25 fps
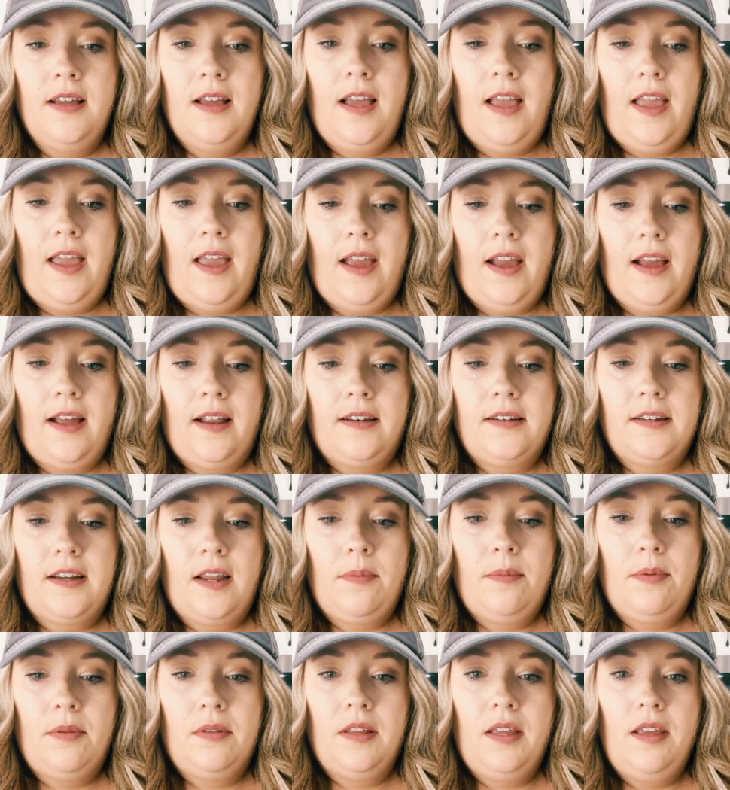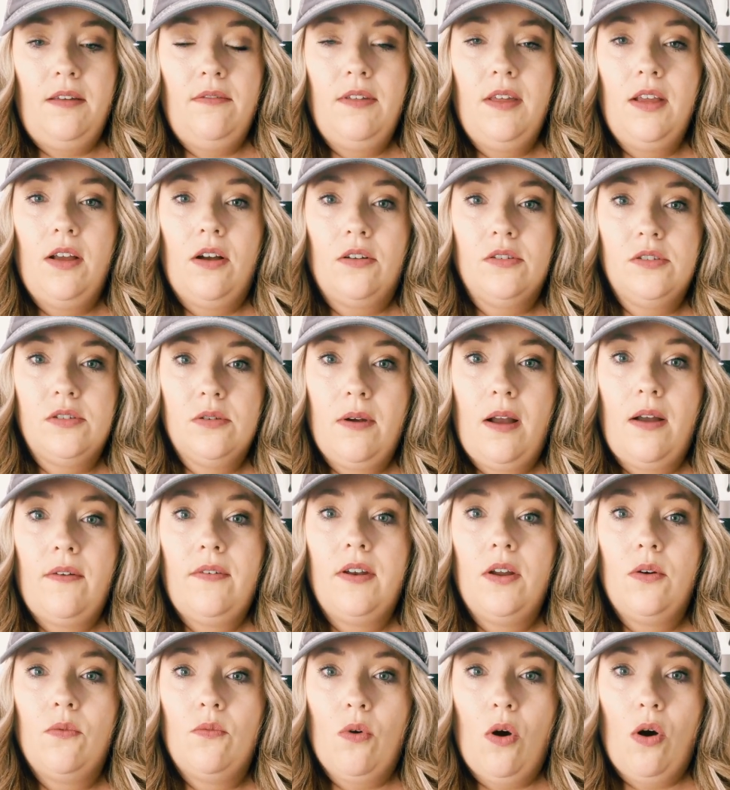and I believe they also have it
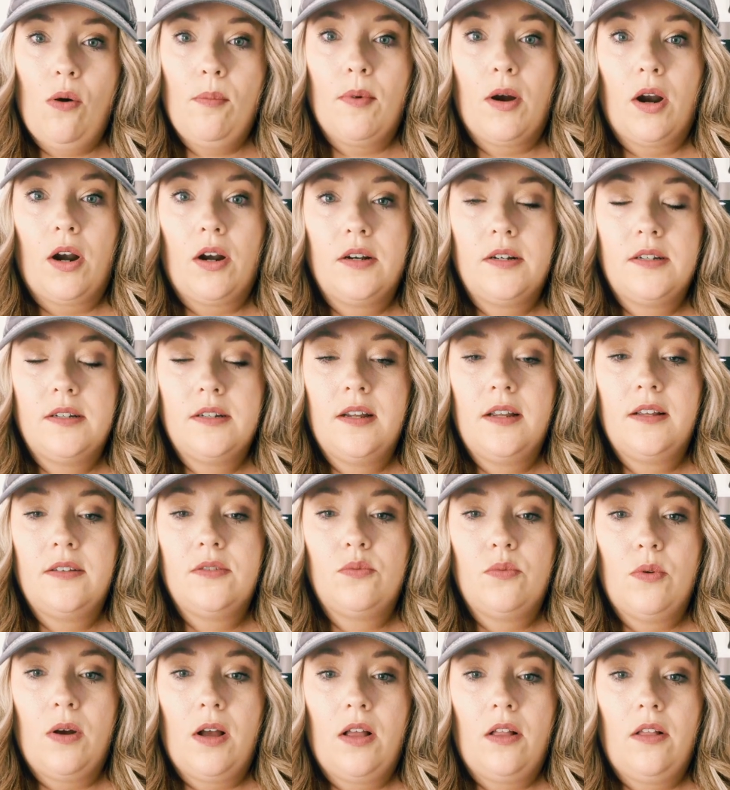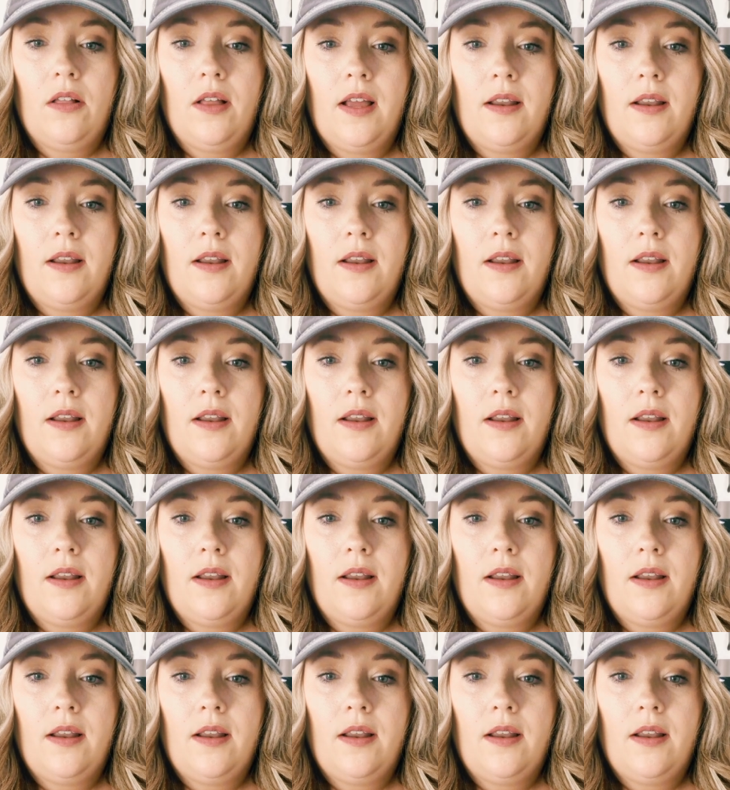at Walmart as well,